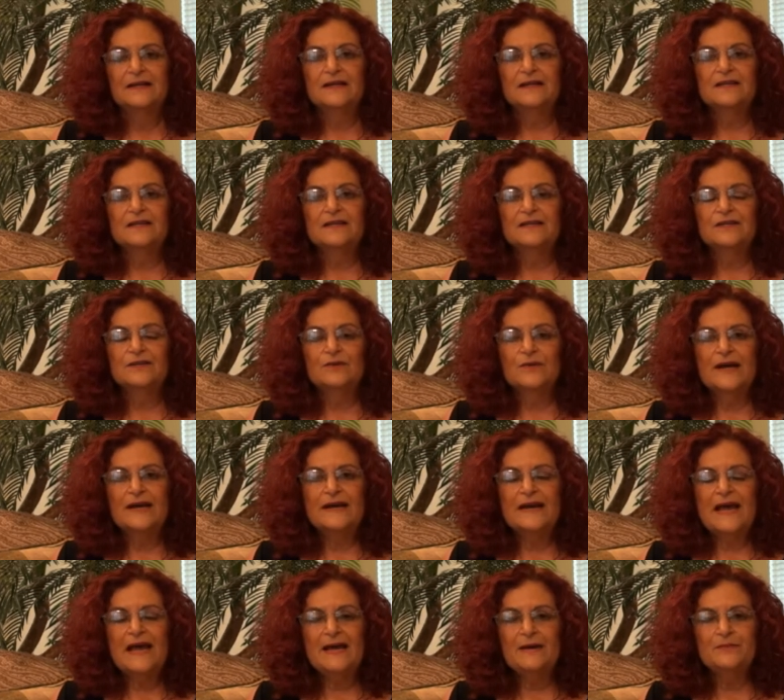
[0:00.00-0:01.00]
In the
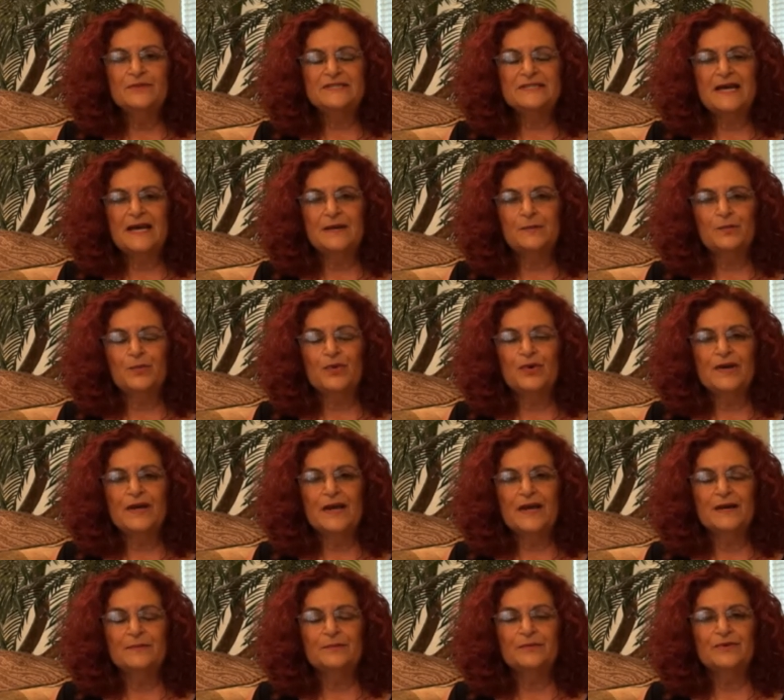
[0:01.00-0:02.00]
UN Habitat
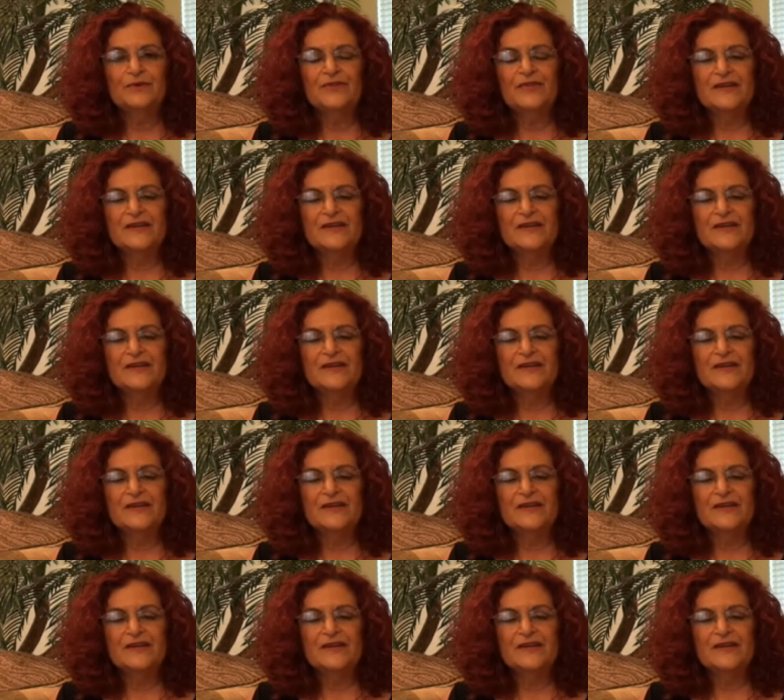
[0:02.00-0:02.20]
Preamble,